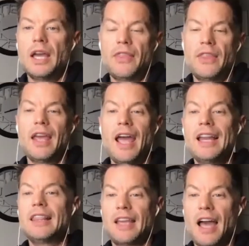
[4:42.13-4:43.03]
And then
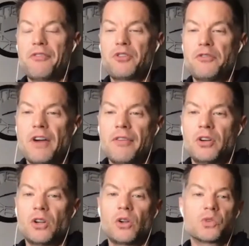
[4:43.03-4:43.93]
anything after
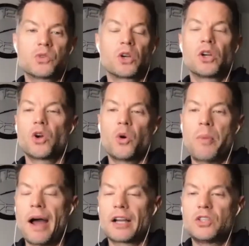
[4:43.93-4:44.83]
$500, we're going to go
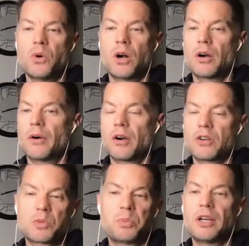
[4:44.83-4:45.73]
back to our
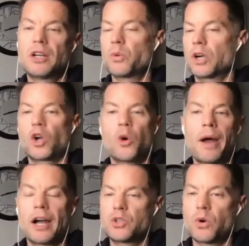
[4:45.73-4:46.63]
split, or we're going to go
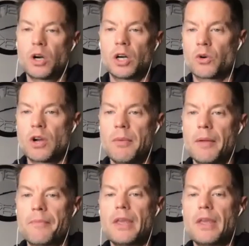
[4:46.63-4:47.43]
back to our agreement.